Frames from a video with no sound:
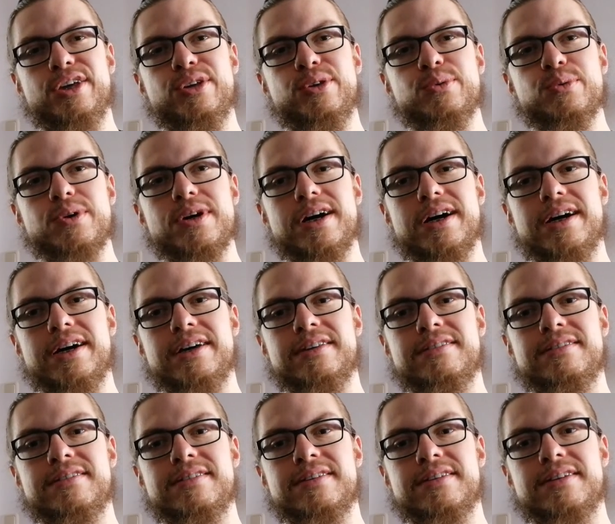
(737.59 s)
You
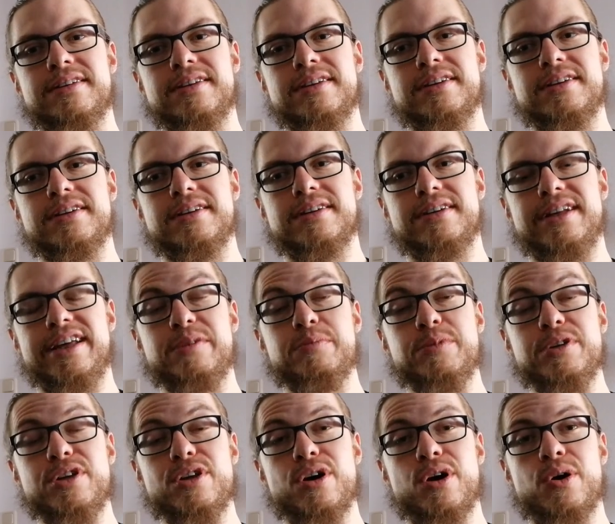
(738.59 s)
guys let
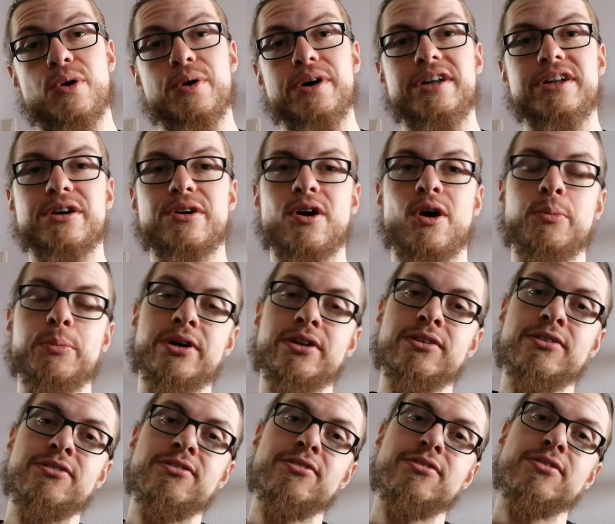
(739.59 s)
me know in the
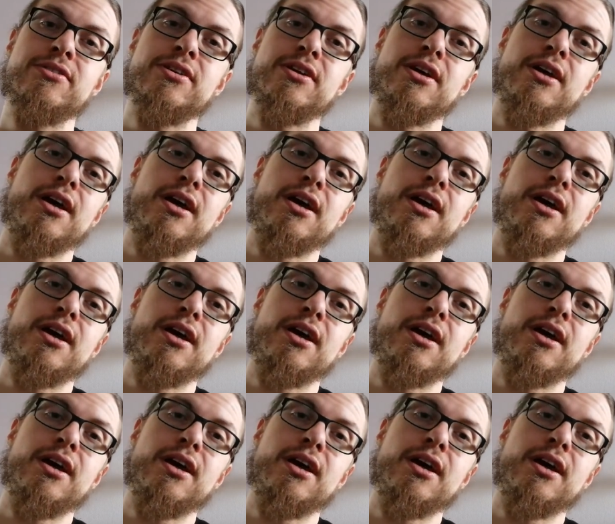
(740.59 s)
comments